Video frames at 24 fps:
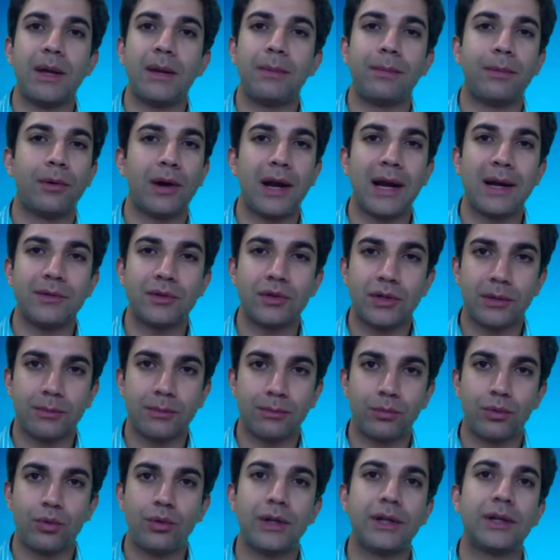Perhaps you can
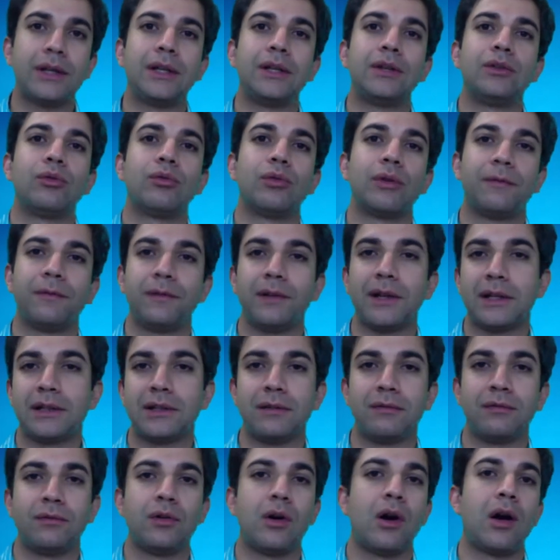put it in your
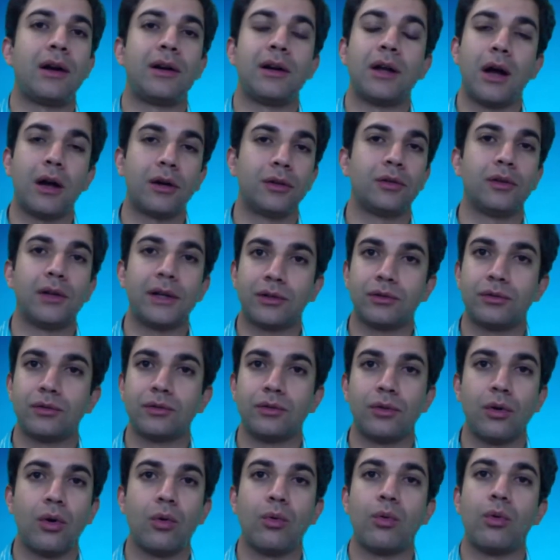reflective diary. I'd like
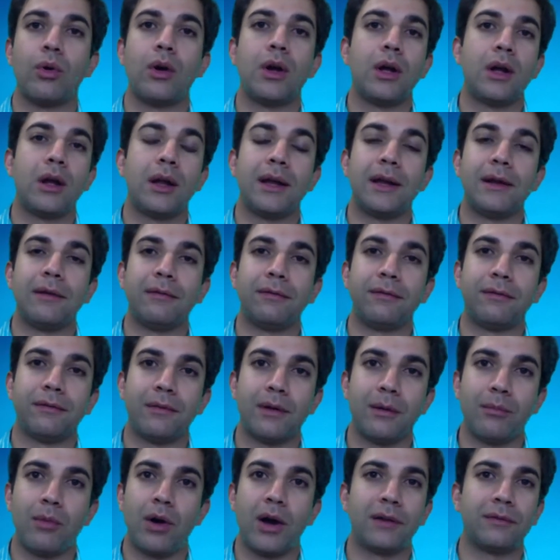to know if
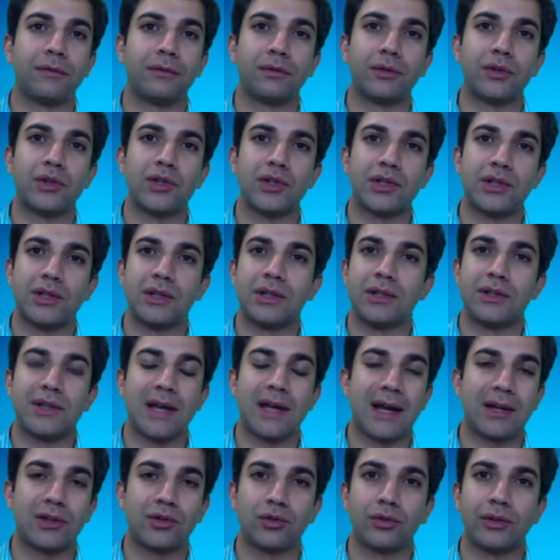mindfulness is
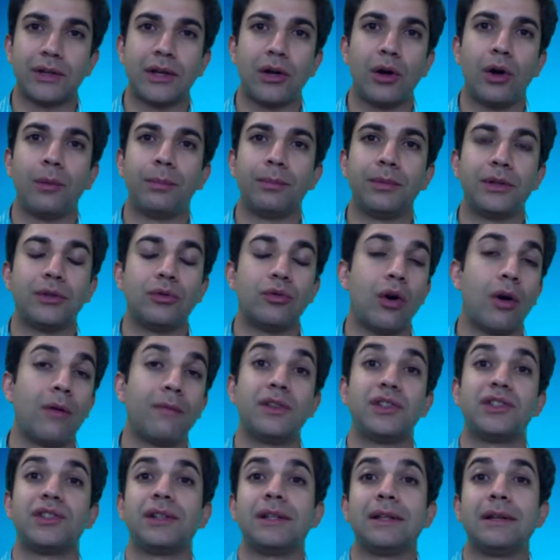actually helping you.
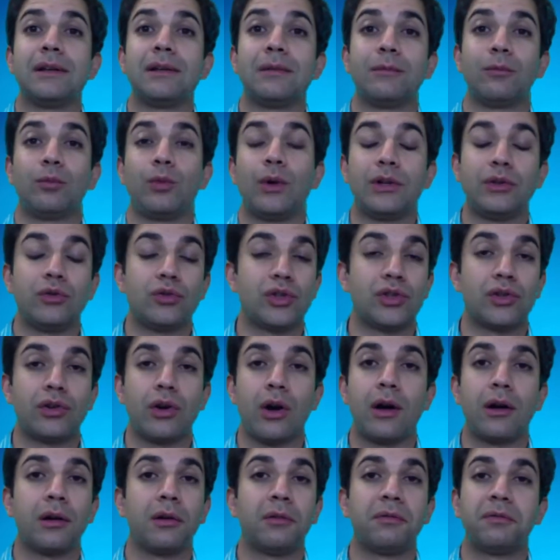Obviously, when you
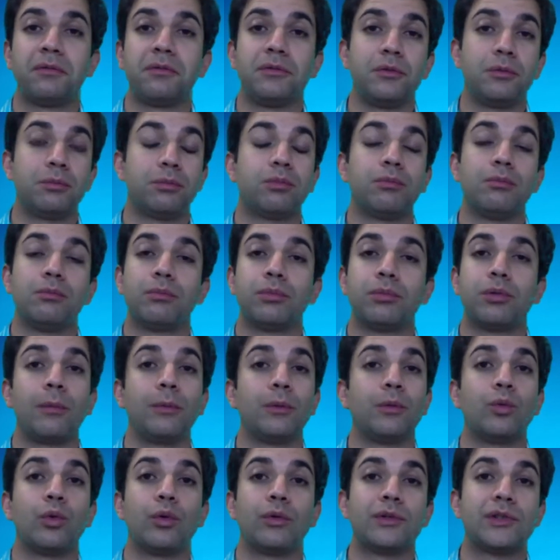start off, you
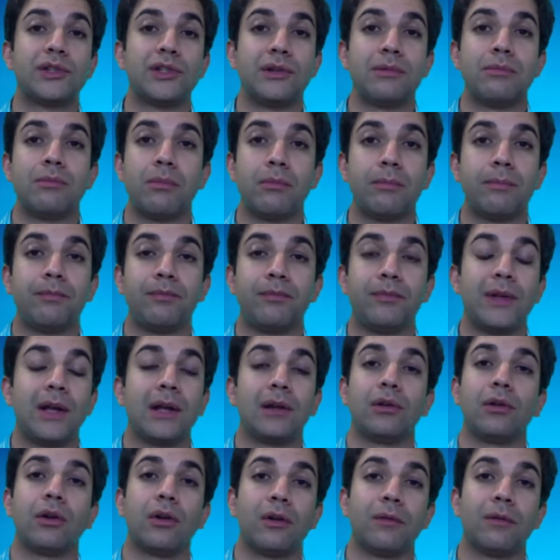probably won't see a
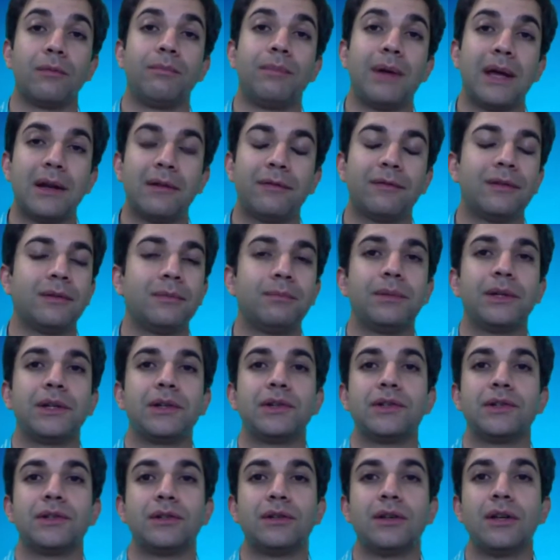lot of benefit,
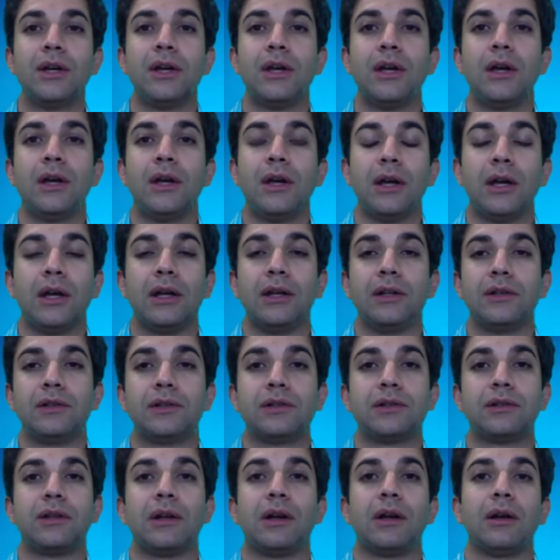because
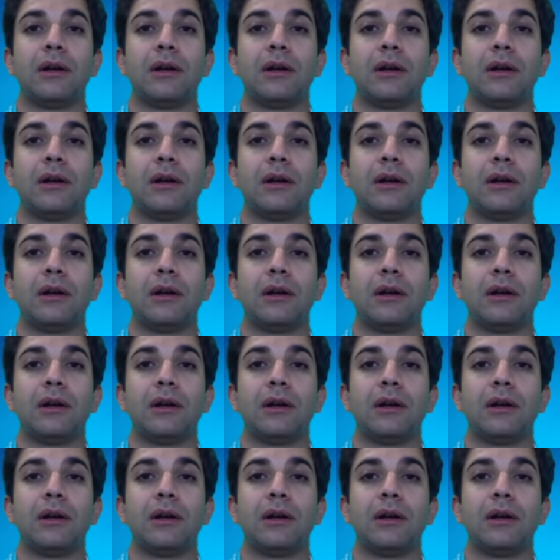it's